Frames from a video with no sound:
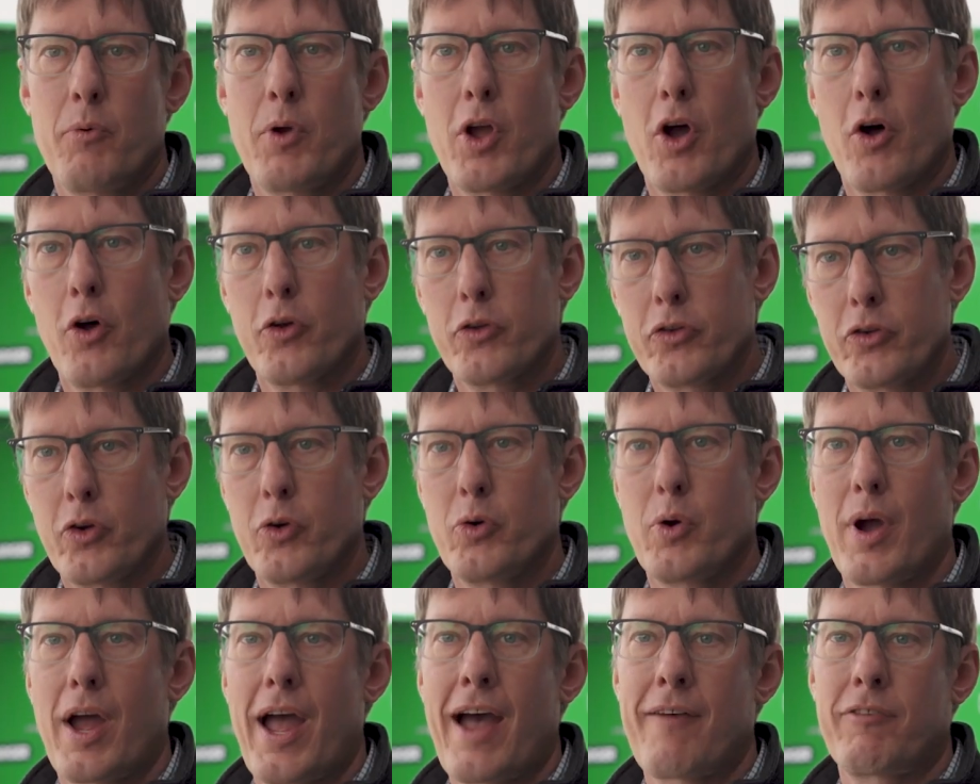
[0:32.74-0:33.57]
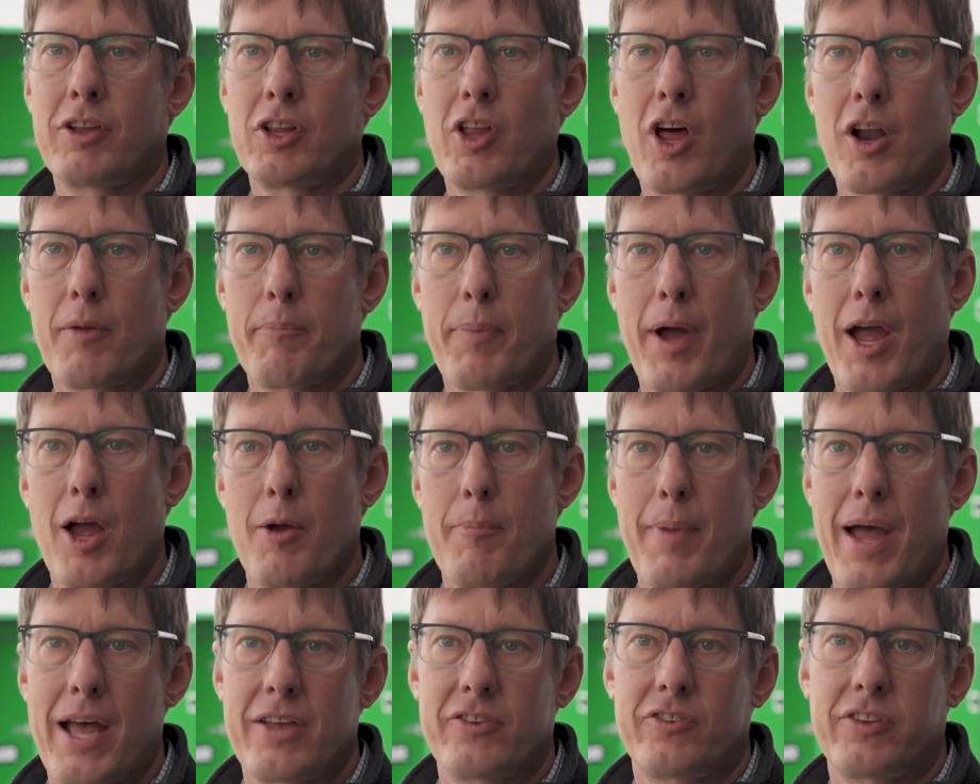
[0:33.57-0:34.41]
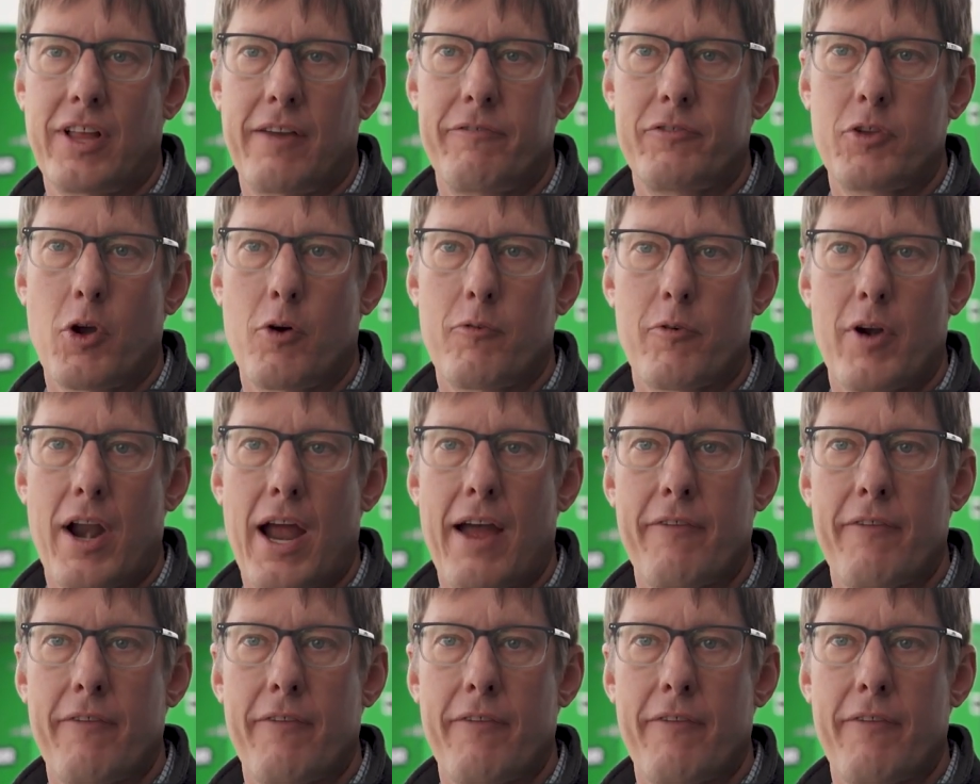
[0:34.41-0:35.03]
And we also have a lot of biomass left over